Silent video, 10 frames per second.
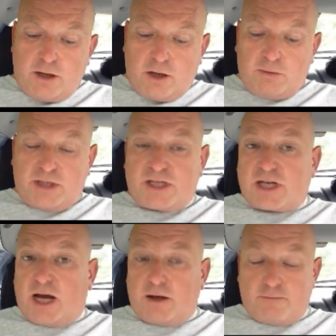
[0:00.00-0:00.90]
who will
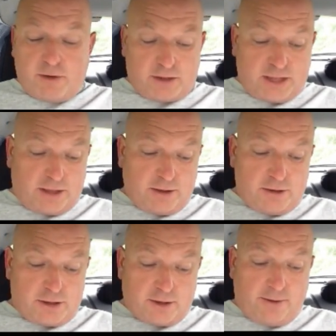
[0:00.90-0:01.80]
decide on
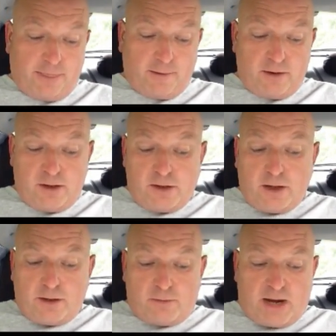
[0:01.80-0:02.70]
prosecution.
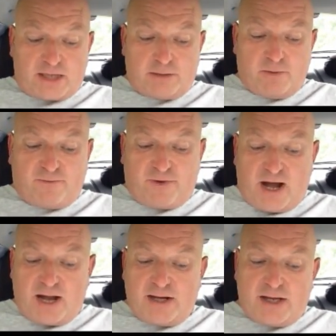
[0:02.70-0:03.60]
The maximum
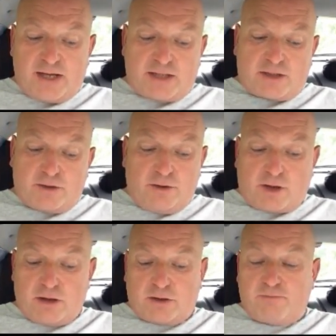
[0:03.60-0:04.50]
fine is
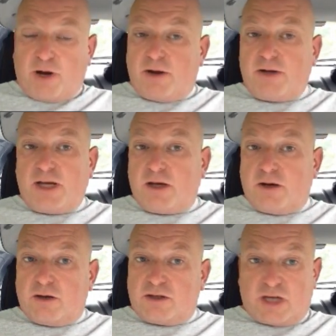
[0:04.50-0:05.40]
£2,000 in
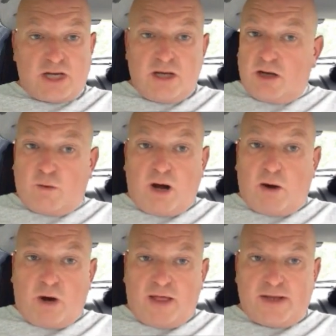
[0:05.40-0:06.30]
Guernsey.
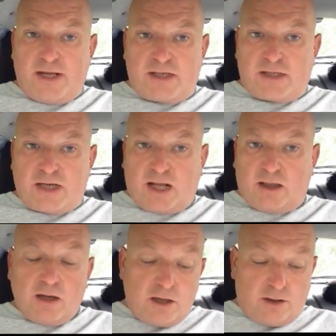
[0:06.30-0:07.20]
Quite why they need to
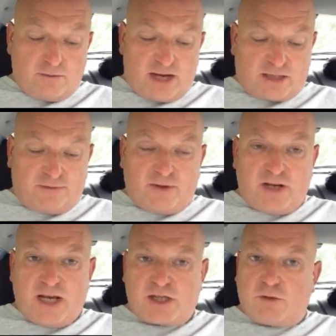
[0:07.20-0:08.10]
tell the rest of the
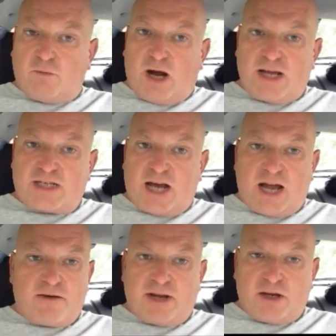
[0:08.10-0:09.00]
nation why it's
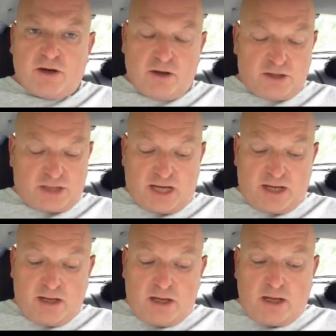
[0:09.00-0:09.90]
higher in Guernsey,
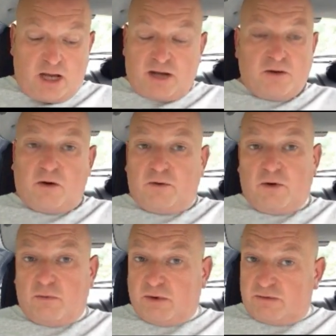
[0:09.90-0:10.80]
I don't
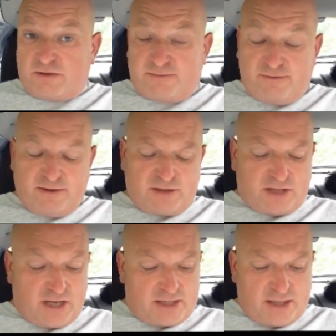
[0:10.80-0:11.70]
know, but they've
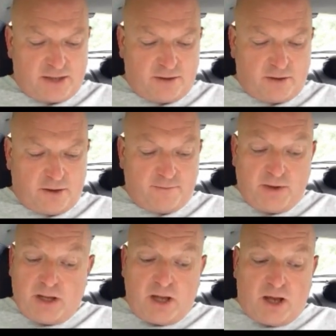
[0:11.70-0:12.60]
stated it there.
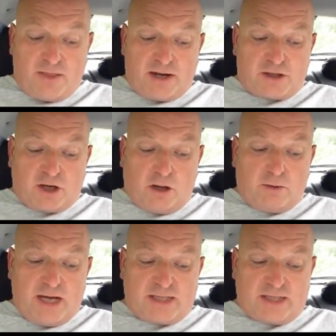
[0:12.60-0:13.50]
And then as
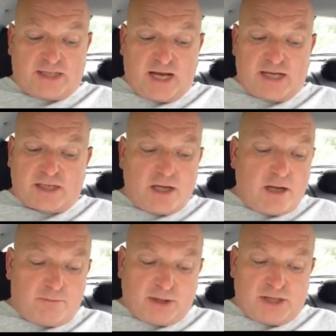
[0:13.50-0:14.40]
always it says,
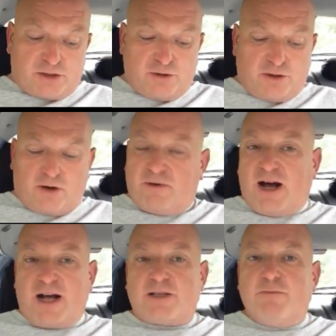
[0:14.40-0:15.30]
please do not
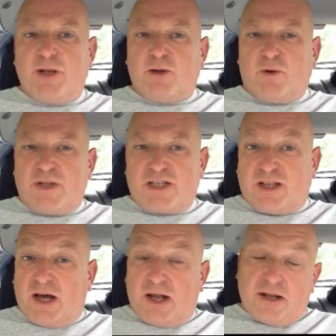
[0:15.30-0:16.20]
write below this
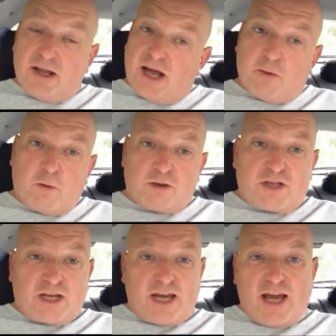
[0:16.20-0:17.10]
line. And
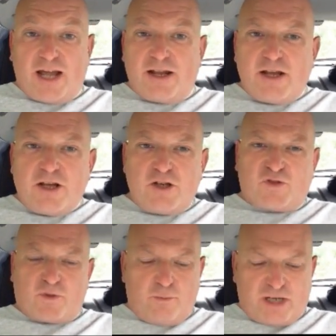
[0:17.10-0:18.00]
once again,
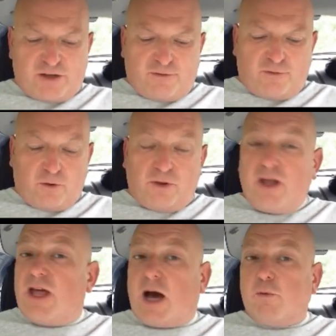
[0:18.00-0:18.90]
just for a bit of fun,
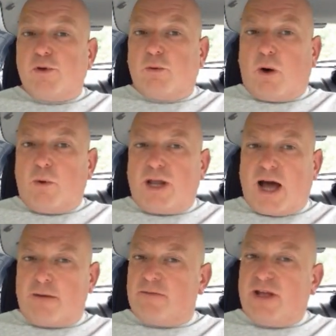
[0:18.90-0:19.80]
I wonder what would
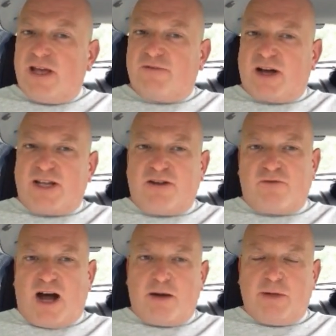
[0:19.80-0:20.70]
happen if I did
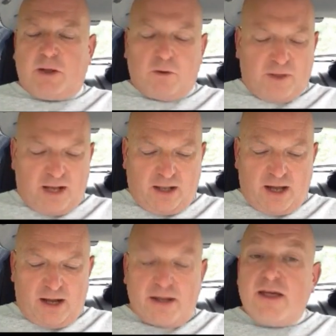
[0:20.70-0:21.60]
write below that
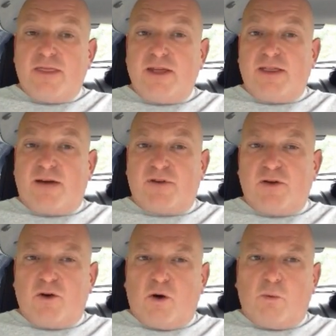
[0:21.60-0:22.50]
line. They'd never
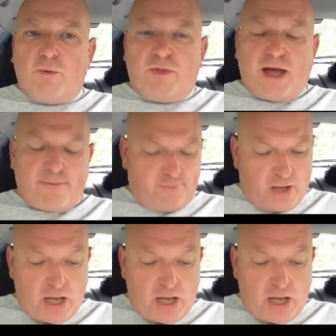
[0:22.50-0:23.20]
know, would they?